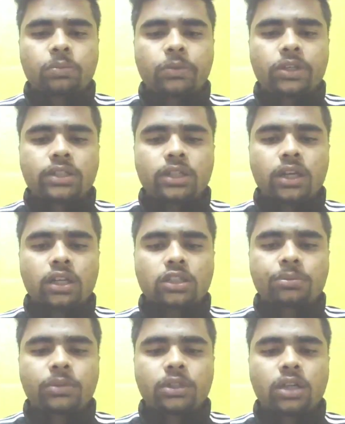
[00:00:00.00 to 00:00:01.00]
The spatial
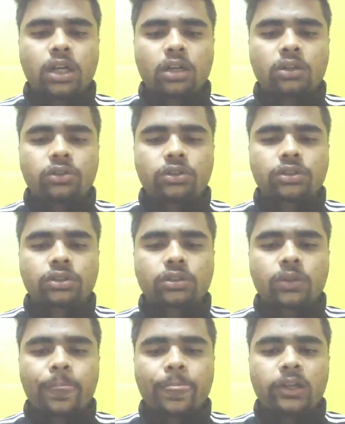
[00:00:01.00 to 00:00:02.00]
transfer occurs
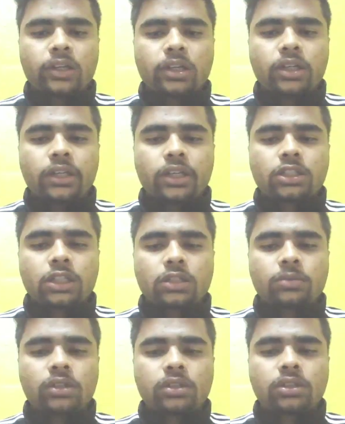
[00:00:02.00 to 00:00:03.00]
in
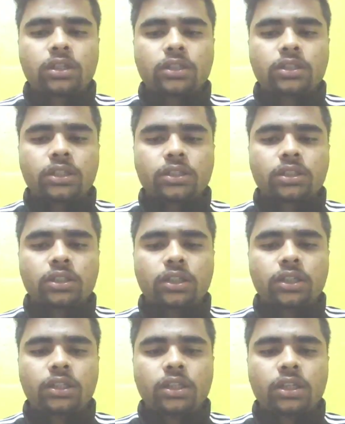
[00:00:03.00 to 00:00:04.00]
exceptional cases
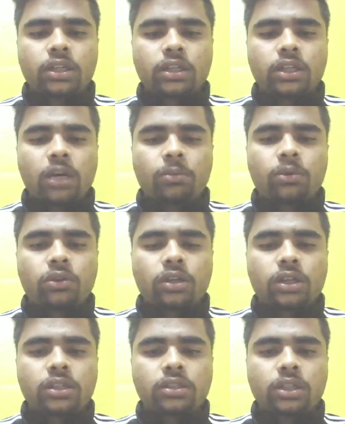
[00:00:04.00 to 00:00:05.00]
in the
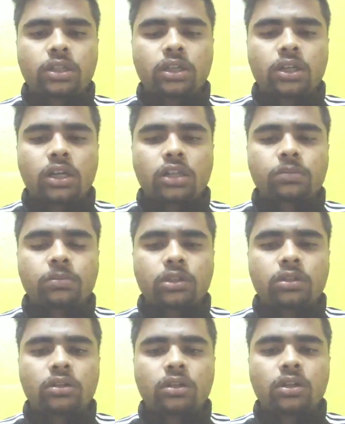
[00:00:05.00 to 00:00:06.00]
laboratory. General
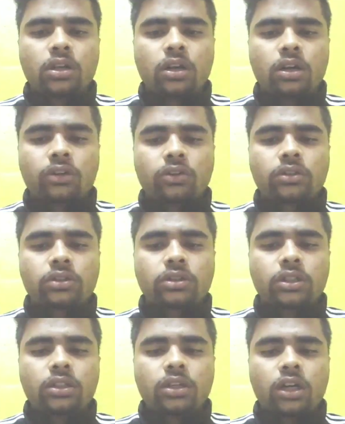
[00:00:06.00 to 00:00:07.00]
transfer
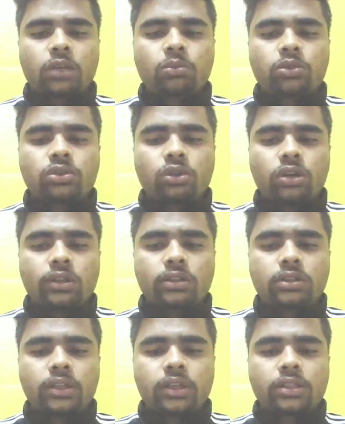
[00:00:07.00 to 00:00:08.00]
occurs in almost all
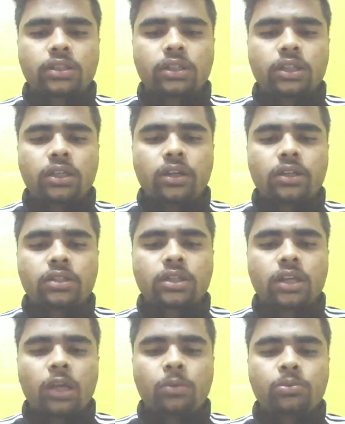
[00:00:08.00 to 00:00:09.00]
cells. It
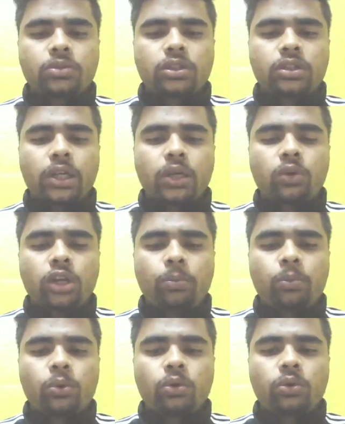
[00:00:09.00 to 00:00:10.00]
describes the
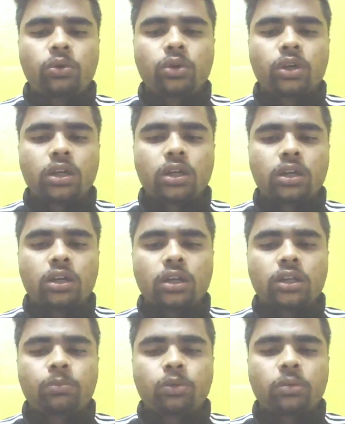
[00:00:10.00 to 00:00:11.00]
regular flow
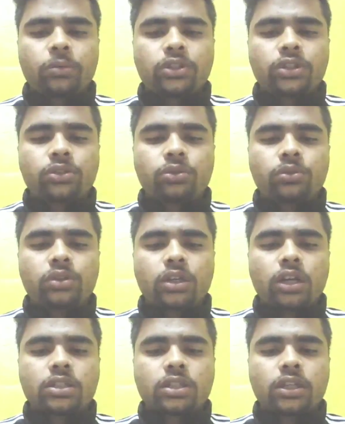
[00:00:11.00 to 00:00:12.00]
information through the
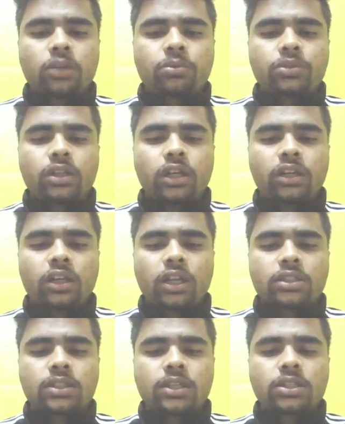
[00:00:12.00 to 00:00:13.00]
transcription and
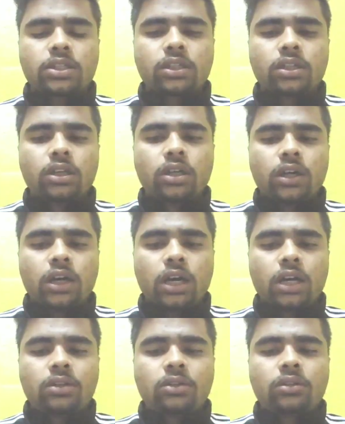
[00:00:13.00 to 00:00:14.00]
translation.
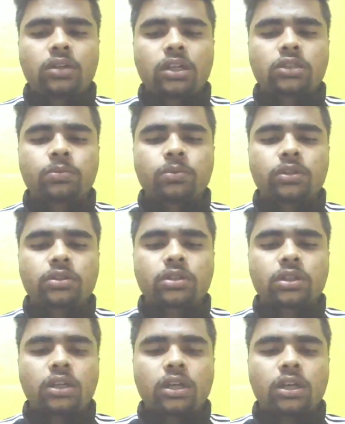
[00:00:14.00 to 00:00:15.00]
Unknown
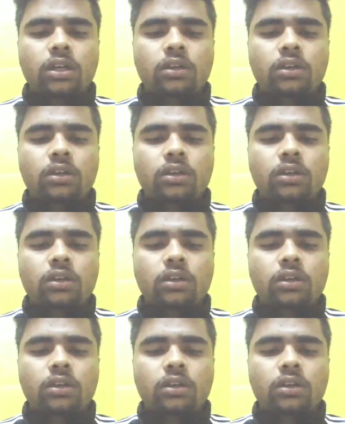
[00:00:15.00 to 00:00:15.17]
transfers